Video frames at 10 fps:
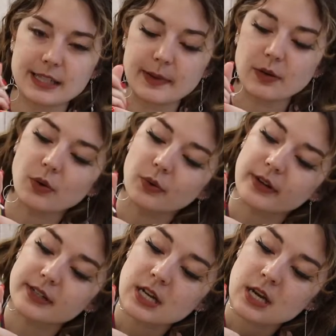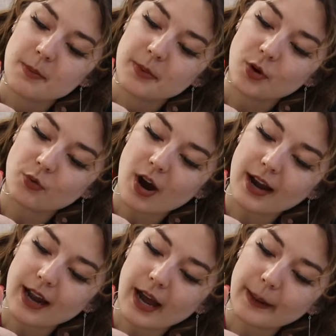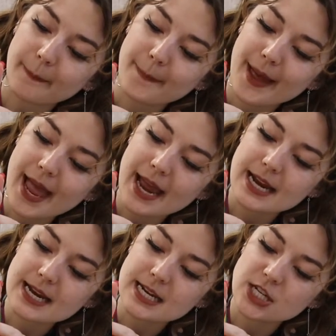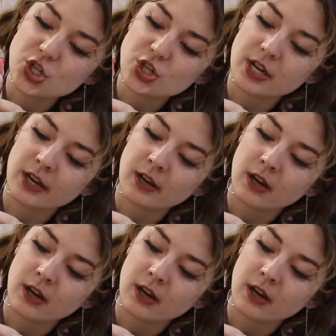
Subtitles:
is a bit awkward. But you'll write like Paige.